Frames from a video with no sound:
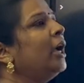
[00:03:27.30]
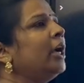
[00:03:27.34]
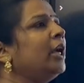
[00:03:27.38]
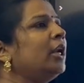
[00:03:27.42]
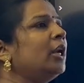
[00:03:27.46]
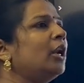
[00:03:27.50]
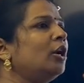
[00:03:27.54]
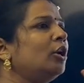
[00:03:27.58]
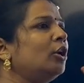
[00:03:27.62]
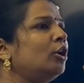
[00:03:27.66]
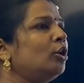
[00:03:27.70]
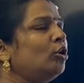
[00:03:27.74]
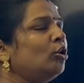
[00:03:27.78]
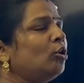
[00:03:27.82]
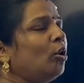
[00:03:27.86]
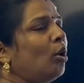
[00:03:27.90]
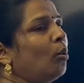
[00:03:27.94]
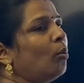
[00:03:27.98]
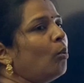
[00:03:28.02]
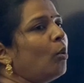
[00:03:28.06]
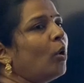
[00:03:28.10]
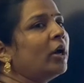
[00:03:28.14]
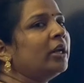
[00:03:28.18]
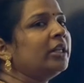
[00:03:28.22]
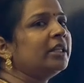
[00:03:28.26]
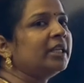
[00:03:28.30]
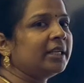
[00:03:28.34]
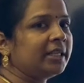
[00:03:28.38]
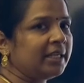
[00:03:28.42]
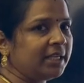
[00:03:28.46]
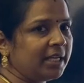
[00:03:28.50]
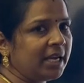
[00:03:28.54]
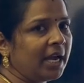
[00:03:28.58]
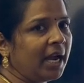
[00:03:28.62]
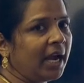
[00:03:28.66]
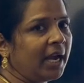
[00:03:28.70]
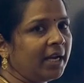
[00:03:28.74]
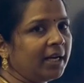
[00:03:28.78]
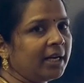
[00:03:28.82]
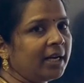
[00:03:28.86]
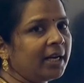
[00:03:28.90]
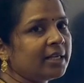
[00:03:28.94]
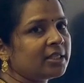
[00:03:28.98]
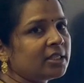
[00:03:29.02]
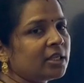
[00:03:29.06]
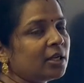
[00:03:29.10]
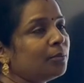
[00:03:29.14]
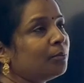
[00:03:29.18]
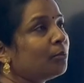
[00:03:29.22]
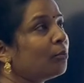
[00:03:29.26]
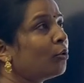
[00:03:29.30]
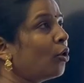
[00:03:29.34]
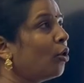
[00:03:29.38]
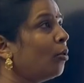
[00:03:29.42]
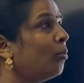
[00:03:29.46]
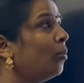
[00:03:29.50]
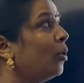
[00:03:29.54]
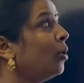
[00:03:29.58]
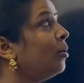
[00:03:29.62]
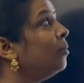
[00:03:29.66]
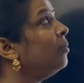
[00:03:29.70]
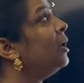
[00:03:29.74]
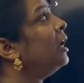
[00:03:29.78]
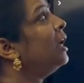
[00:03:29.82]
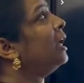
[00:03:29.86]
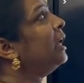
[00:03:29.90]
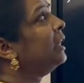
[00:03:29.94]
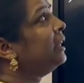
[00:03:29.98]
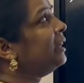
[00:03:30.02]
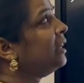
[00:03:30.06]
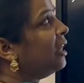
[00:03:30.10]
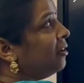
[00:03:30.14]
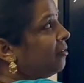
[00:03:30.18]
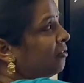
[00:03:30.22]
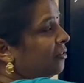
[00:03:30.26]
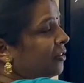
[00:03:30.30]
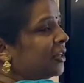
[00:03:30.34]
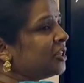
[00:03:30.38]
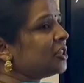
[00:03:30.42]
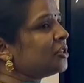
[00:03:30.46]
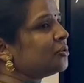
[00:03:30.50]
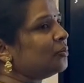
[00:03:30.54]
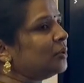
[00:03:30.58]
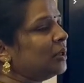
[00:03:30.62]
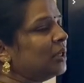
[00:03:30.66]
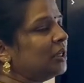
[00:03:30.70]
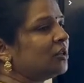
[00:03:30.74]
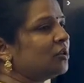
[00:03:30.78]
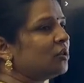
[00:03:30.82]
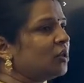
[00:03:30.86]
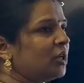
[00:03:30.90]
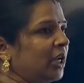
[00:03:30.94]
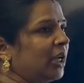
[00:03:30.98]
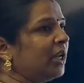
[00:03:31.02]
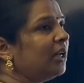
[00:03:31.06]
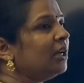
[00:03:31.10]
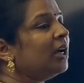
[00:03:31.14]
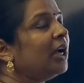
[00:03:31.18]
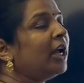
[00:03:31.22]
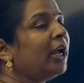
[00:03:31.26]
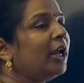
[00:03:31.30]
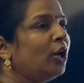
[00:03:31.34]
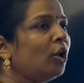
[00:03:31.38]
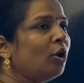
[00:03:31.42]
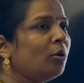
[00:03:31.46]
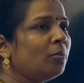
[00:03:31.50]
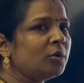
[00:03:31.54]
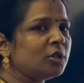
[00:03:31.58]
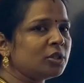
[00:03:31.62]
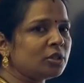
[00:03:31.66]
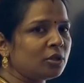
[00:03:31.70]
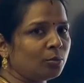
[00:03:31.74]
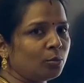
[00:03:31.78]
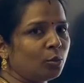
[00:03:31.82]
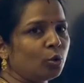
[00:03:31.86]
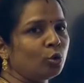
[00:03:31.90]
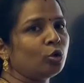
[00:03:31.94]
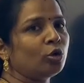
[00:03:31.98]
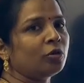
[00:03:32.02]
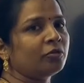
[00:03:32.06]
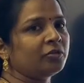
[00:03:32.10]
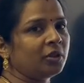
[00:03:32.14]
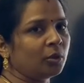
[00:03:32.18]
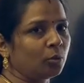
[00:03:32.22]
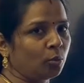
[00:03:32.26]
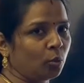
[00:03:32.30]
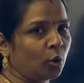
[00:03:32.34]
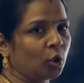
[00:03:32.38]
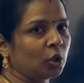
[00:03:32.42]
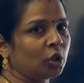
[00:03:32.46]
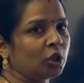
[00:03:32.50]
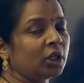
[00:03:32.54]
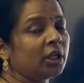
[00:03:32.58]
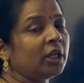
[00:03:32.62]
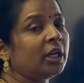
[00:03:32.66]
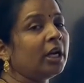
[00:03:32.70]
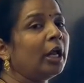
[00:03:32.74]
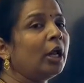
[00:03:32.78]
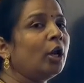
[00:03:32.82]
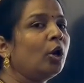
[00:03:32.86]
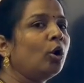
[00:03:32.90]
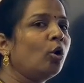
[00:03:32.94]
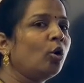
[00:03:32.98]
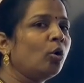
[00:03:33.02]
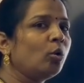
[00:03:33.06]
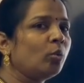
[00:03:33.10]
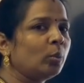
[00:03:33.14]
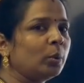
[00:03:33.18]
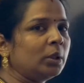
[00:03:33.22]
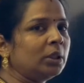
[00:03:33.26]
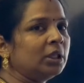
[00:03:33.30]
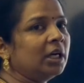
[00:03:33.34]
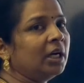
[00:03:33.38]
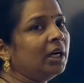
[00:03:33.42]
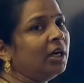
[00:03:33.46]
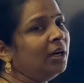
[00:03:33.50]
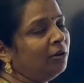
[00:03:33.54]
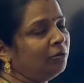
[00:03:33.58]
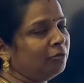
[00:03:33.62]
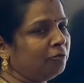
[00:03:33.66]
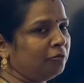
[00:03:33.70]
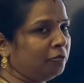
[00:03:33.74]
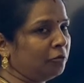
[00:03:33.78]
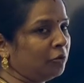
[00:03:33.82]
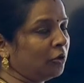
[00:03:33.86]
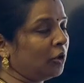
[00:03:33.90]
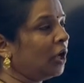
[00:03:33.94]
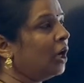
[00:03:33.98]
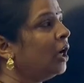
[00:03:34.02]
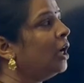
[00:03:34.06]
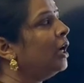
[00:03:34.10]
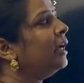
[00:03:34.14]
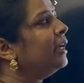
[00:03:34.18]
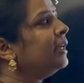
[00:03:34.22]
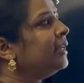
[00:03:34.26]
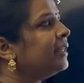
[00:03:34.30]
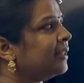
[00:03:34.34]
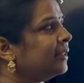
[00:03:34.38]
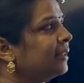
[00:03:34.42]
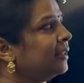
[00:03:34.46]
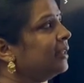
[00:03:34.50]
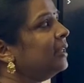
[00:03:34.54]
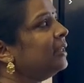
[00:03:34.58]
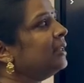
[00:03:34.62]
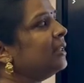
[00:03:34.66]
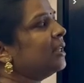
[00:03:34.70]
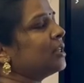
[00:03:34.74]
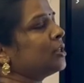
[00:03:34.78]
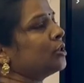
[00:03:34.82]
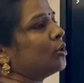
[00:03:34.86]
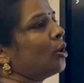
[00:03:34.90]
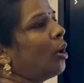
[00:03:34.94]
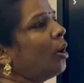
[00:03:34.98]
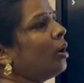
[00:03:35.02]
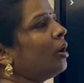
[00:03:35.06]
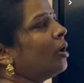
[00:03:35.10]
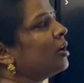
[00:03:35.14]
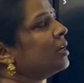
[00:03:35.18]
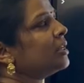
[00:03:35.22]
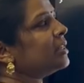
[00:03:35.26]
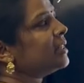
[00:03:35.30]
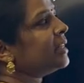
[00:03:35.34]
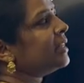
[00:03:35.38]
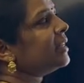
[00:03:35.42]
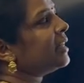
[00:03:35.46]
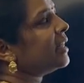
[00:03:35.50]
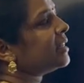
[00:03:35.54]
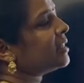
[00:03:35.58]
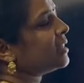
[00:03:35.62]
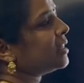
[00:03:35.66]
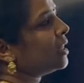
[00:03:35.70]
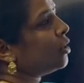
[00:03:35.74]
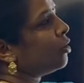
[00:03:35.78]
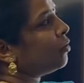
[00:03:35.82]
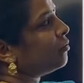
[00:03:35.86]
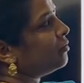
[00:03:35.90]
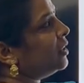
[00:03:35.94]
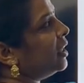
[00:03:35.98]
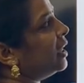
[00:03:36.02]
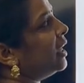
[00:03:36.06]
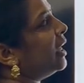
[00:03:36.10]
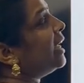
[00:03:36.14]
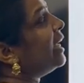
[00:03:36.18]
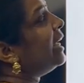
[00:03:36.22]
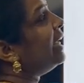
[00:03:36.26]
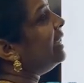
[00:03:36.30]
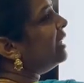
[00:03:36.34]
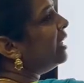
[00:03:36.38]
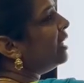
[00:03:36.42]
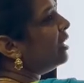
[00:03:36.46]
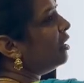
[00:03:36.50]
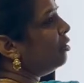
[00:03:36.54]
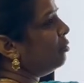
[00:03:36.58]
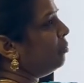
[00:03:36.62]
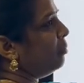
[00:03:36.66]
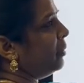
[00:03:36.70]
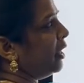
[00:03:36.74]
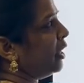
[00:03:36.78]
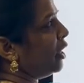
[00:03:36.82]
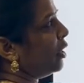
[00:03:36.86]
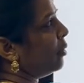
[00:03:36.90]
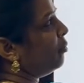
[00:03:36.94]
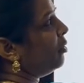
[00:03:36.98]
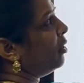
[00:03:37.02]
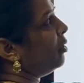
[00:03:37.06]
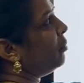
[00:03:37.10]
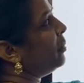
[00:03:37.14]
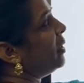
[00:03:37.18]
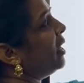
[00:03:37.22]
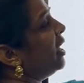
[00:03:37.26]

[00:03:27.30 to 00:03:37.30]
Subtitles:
In order to avoid the dehydration problem, the fish will drink enormous amount of the water along with the food. Here the salt concentration of the internal medium will